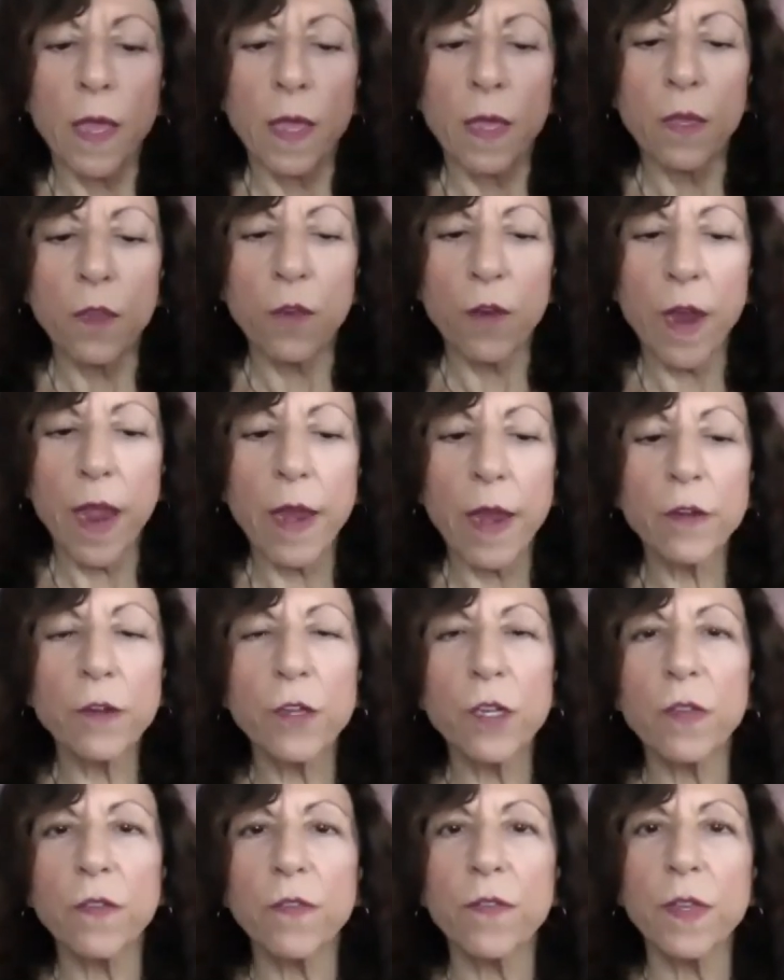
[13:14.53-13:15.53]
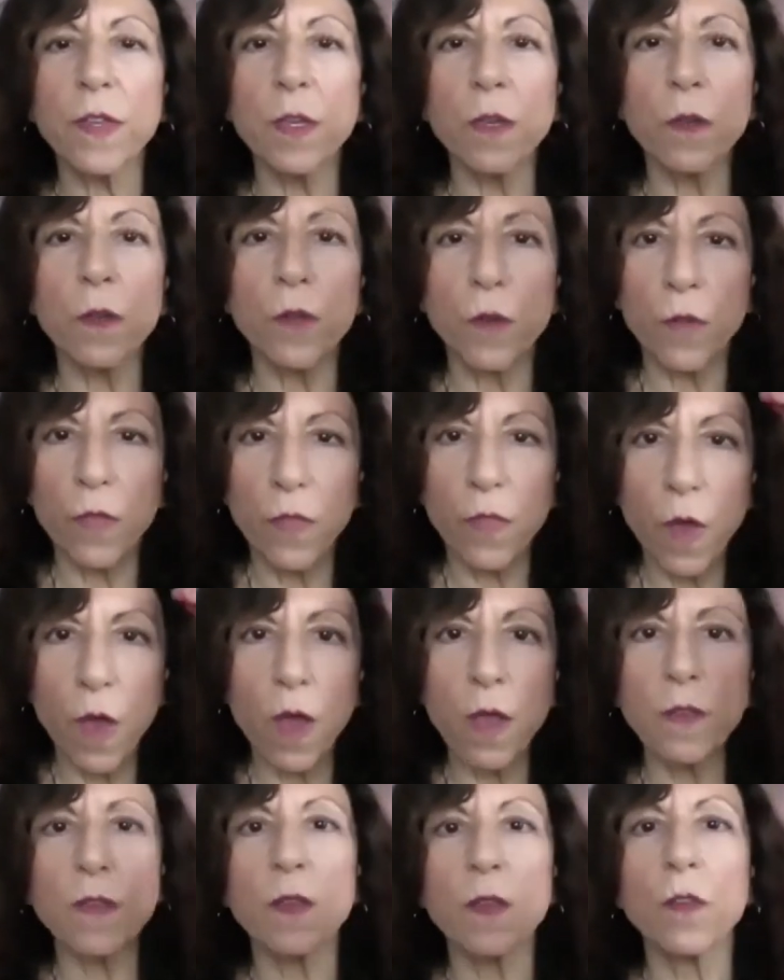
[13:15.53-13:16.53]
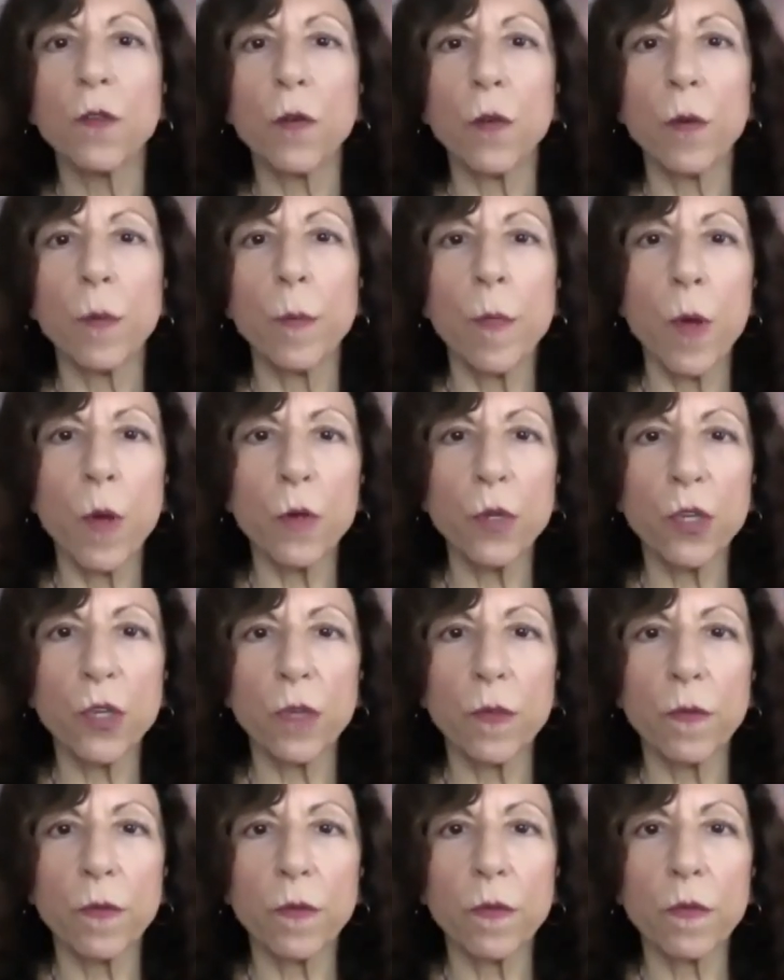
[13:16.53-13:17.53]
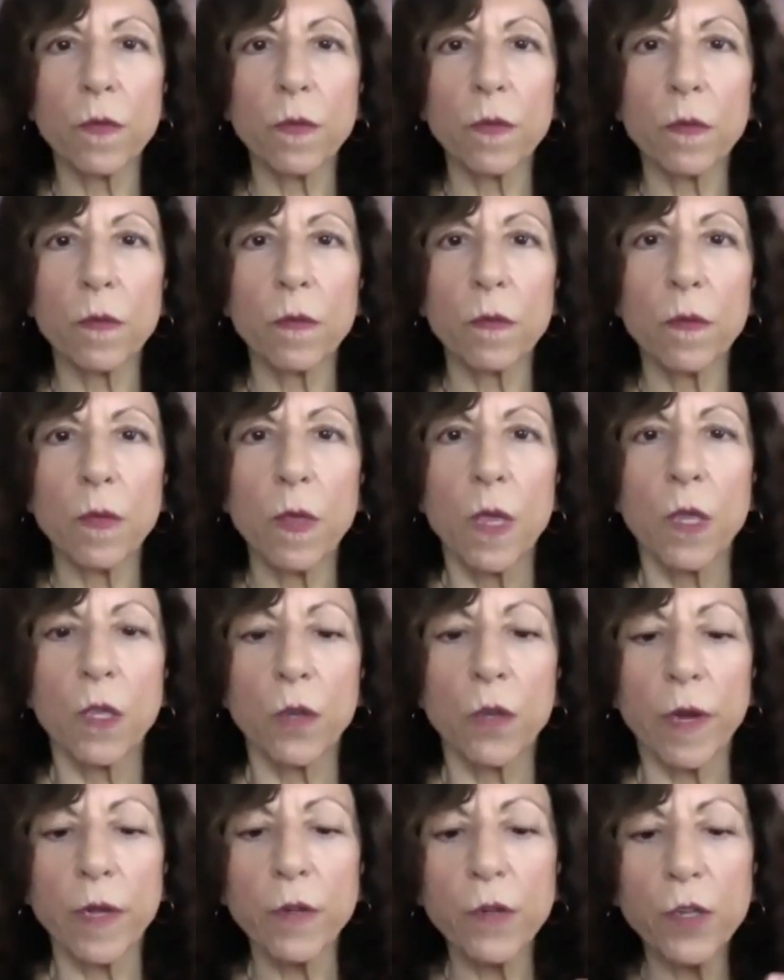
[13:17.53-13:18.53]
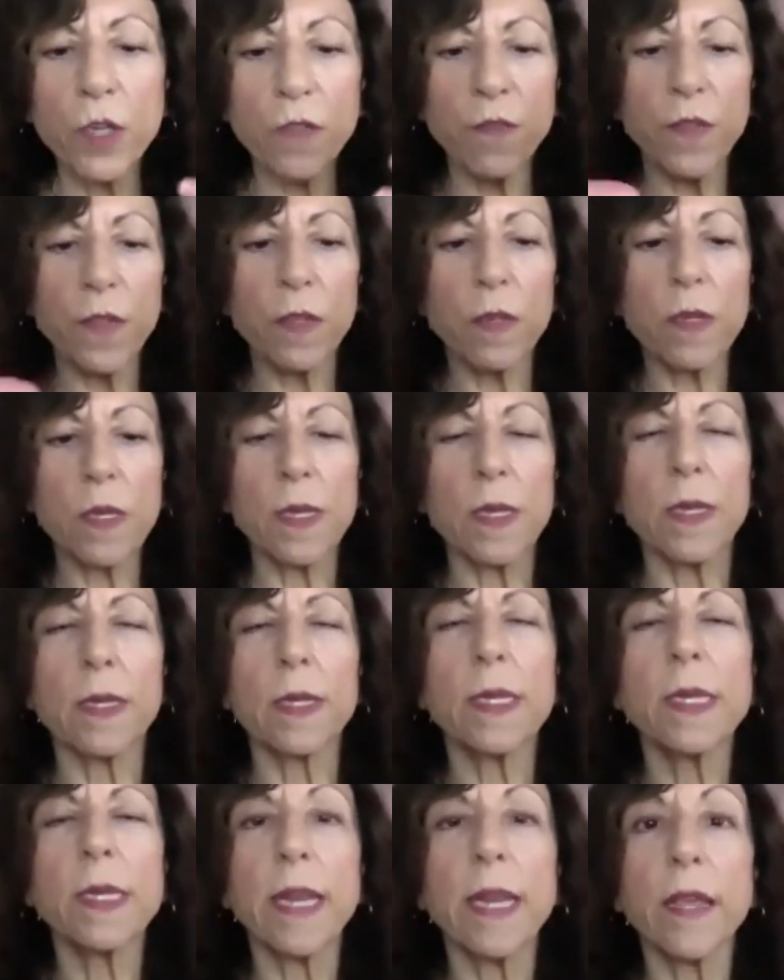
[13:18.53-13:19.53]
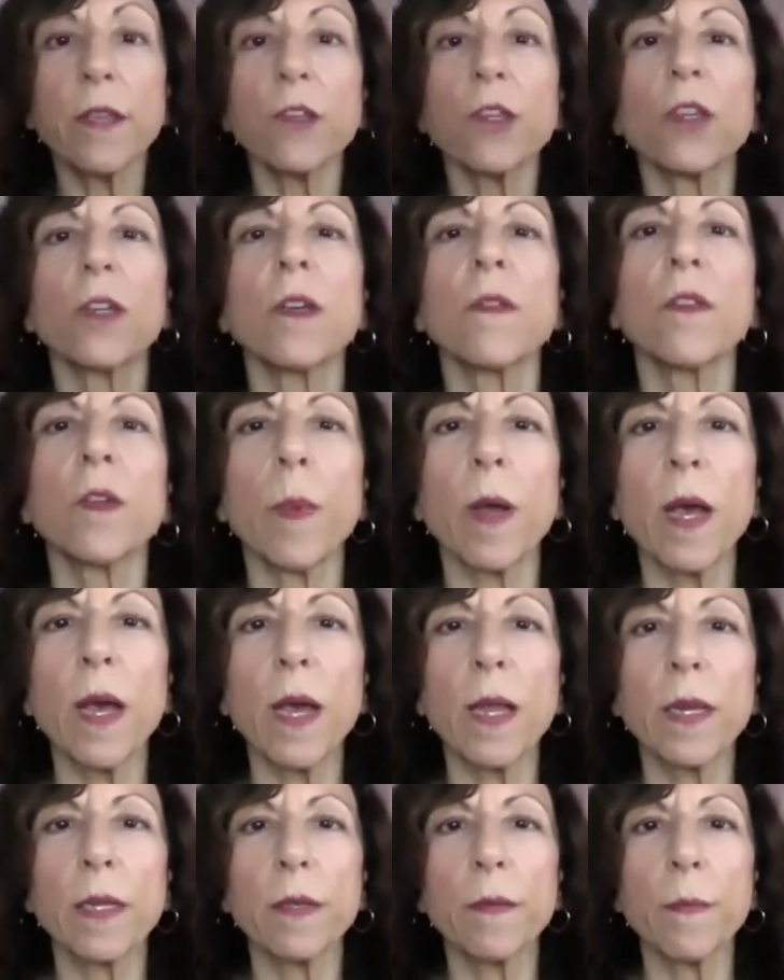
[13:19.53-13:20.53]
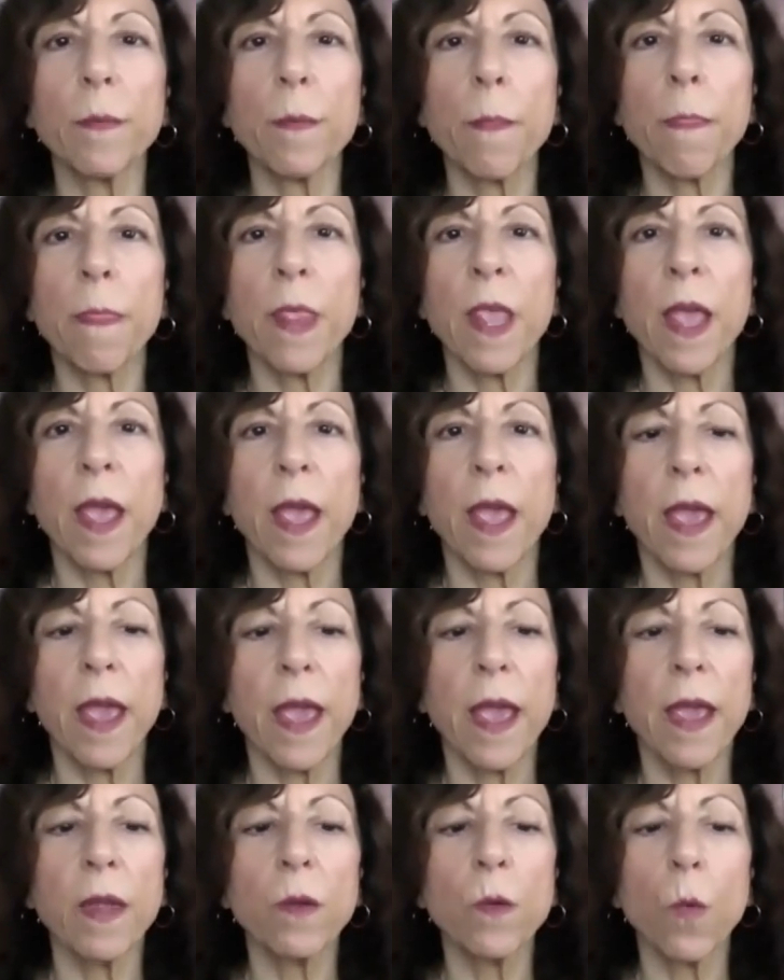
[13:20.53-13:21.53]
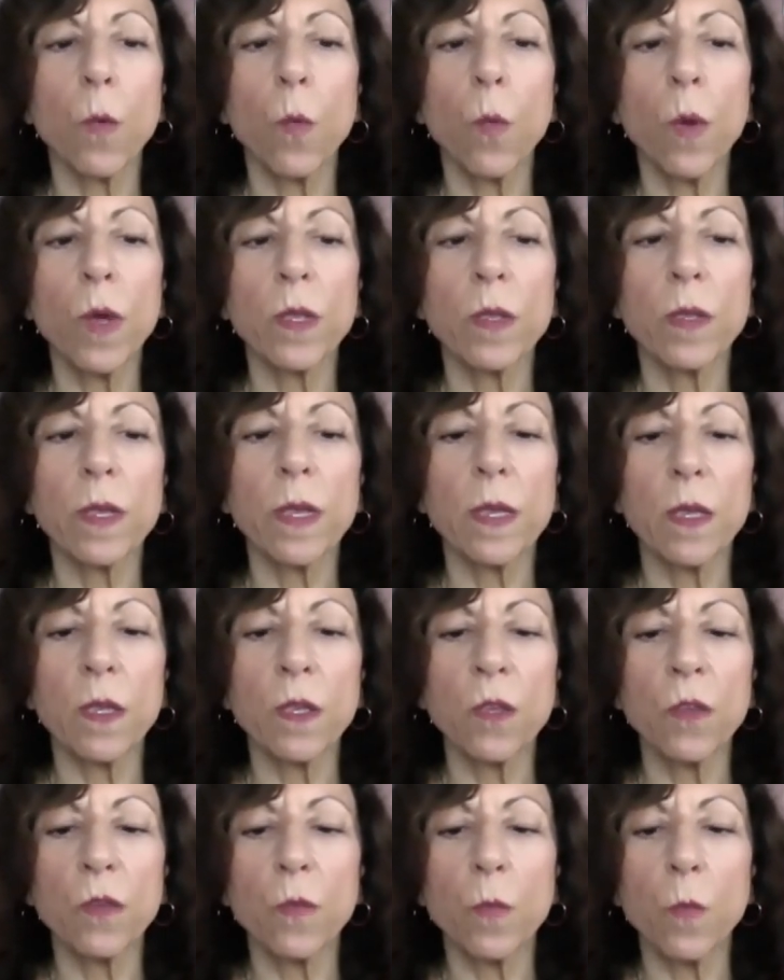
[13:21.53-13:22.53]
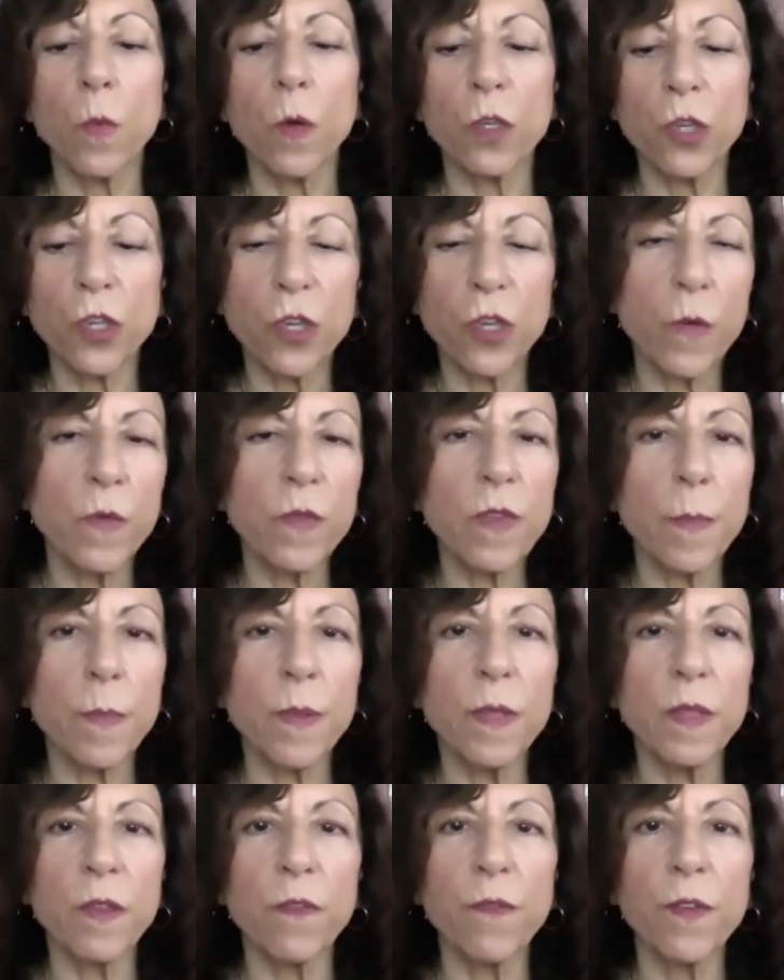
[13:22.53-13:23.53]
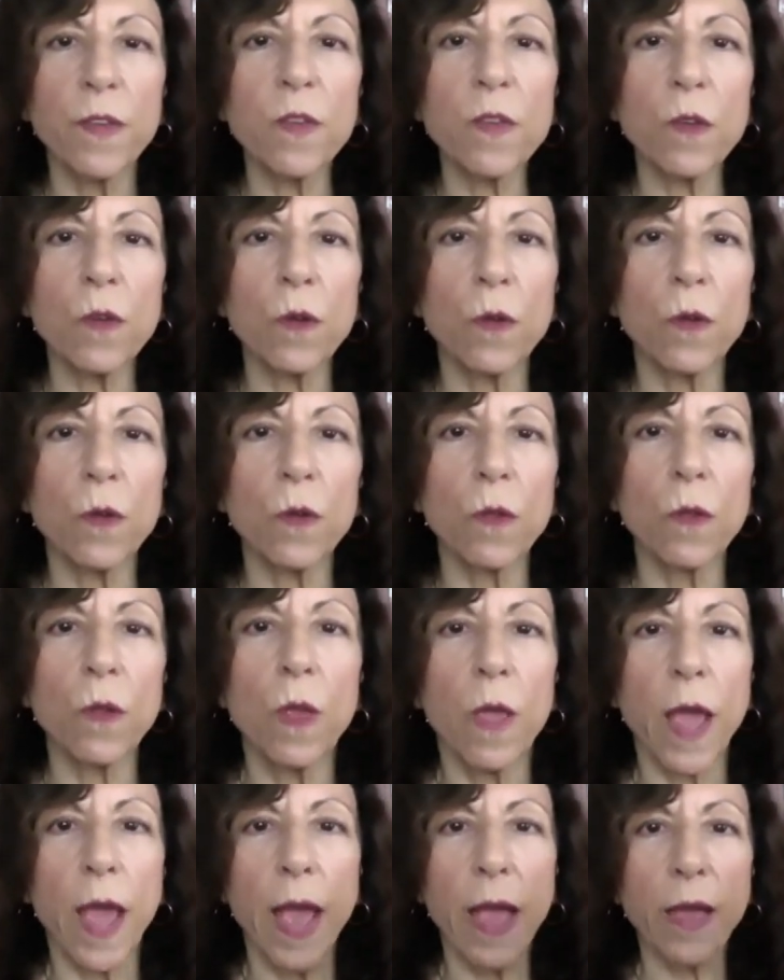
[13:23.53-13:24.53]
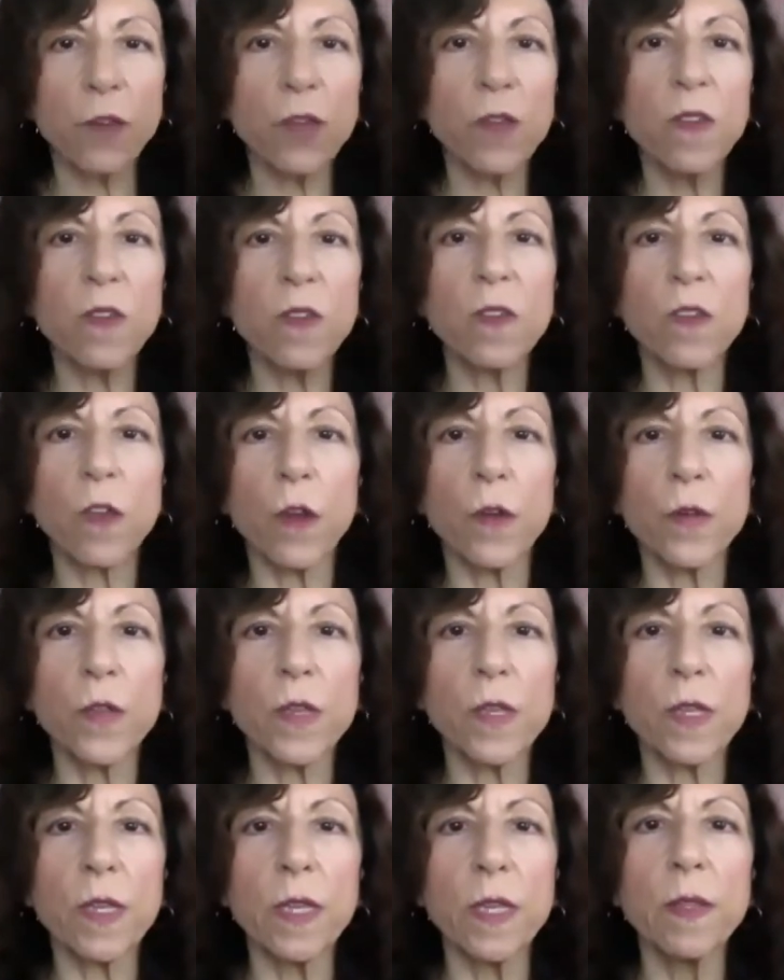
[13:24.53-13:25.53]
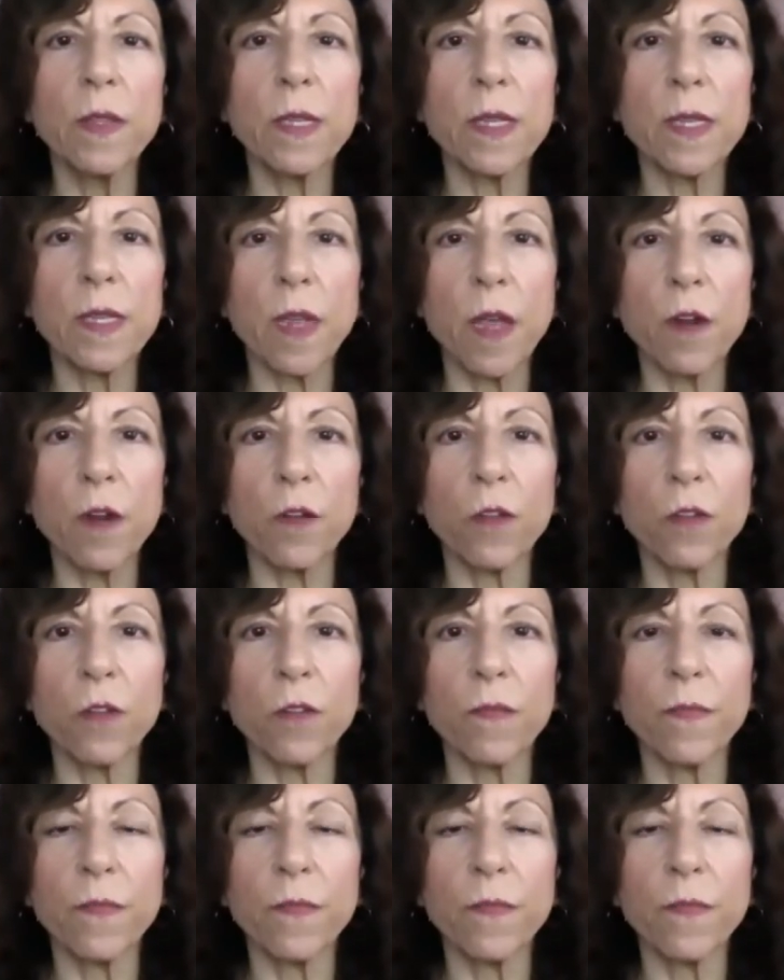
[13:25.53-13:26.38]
Your energy field, your thoughts and your emotions. Your energy field is an extension of your body. And what shows up in the physical actually starts in the subtle,